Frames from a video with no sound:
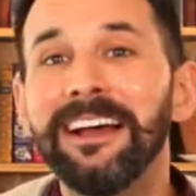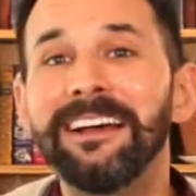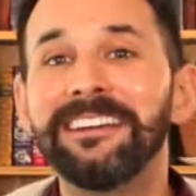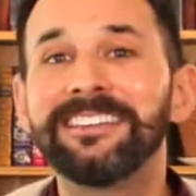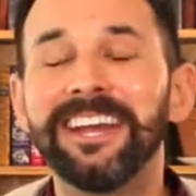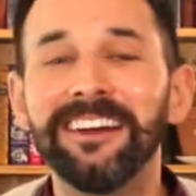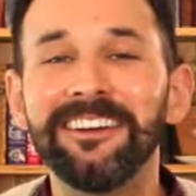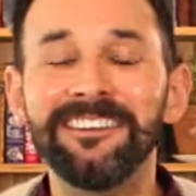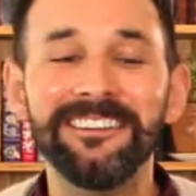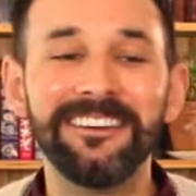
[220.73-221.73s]

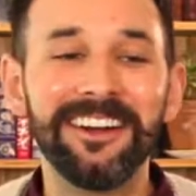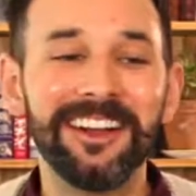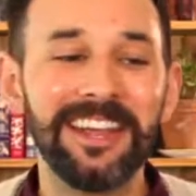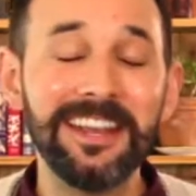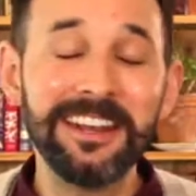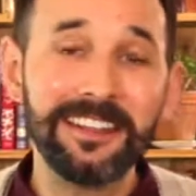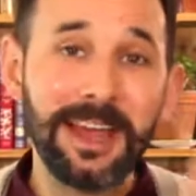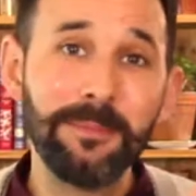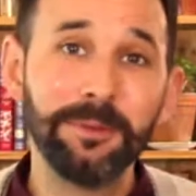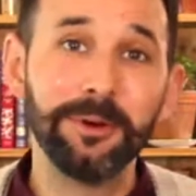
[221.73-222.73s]
So in
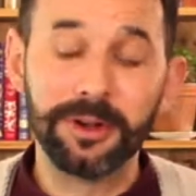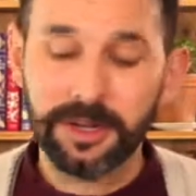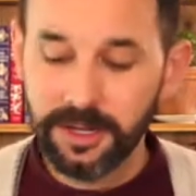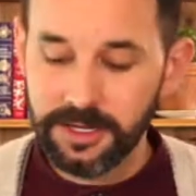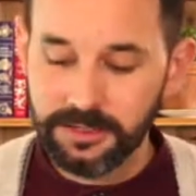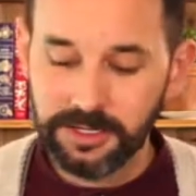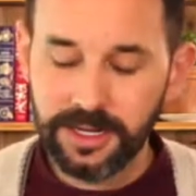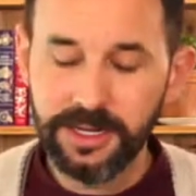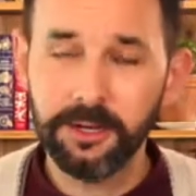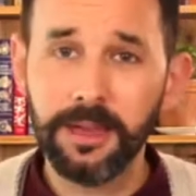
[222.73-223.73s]
that book, I talk a
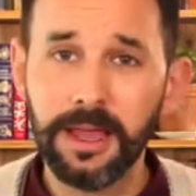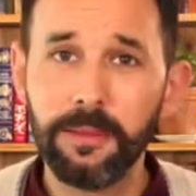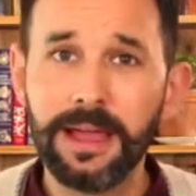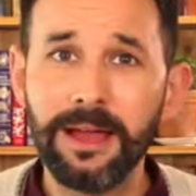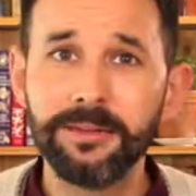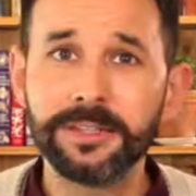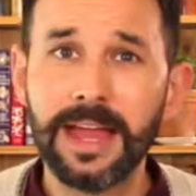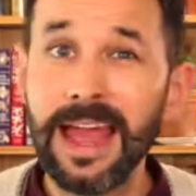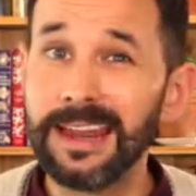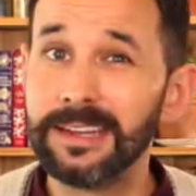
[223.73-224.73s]
little bit about
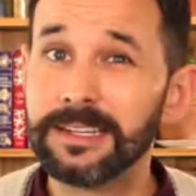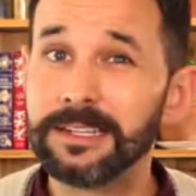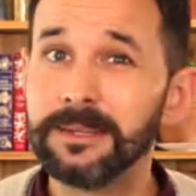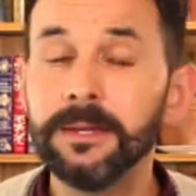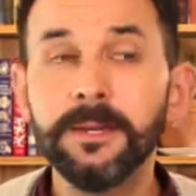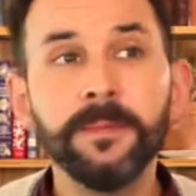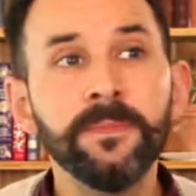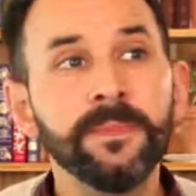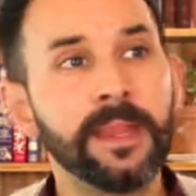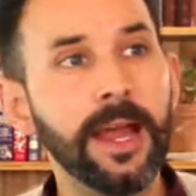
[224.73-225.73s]
ants,
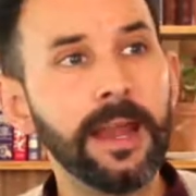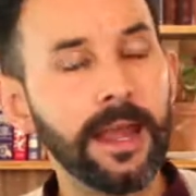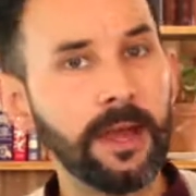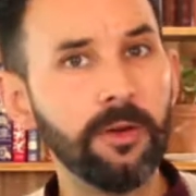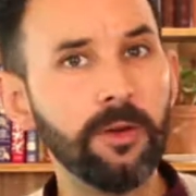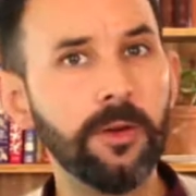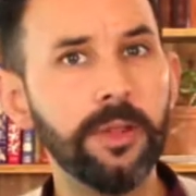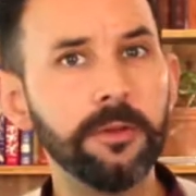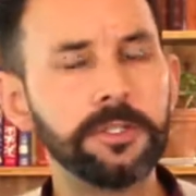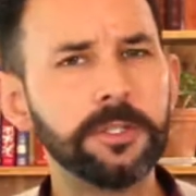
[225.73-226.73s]
and how
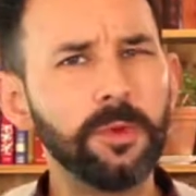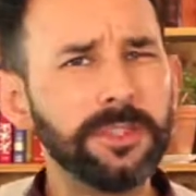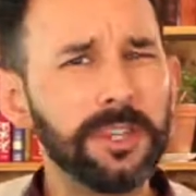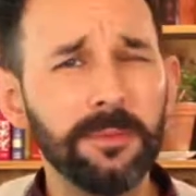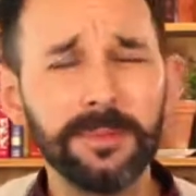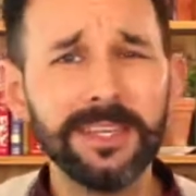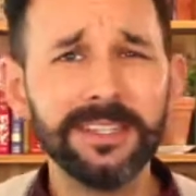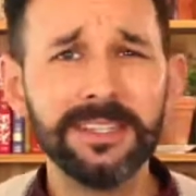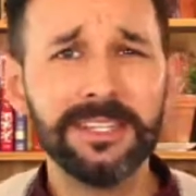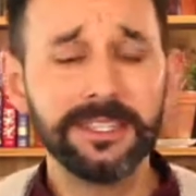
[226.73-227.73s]
there was this one time, years
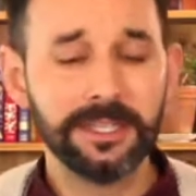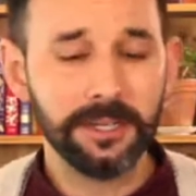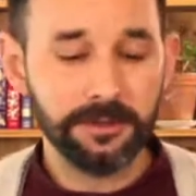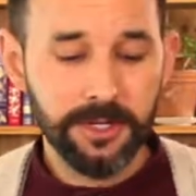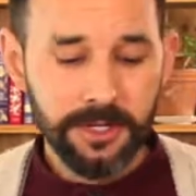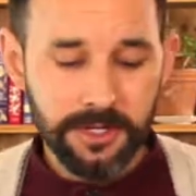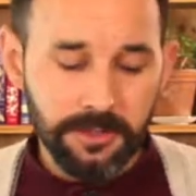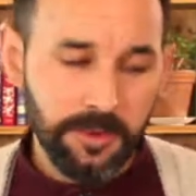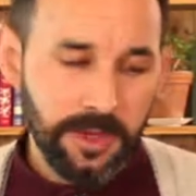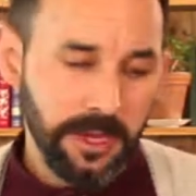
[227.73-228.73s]
and years ago,
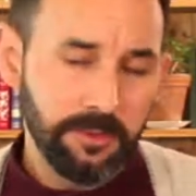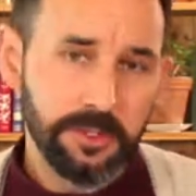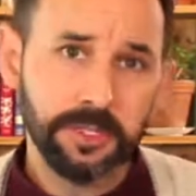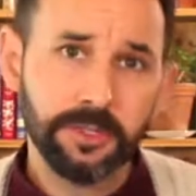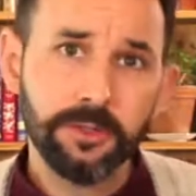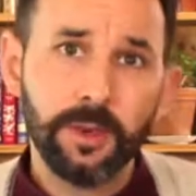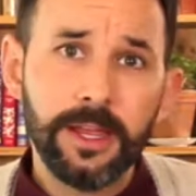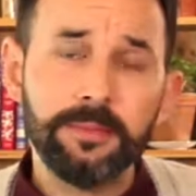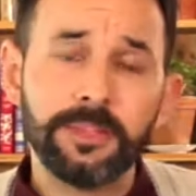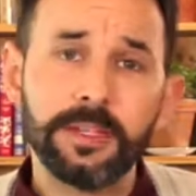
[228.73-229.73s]
where I was stood
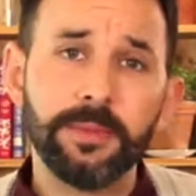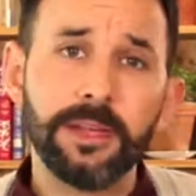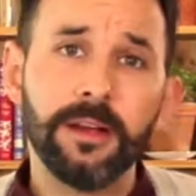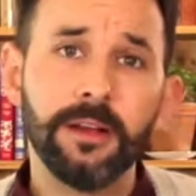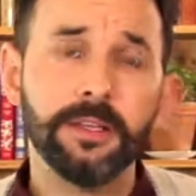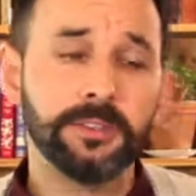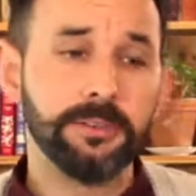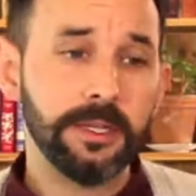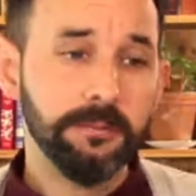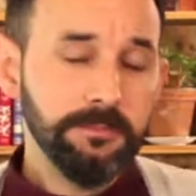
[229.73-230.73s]
waiting for somebody in a high street,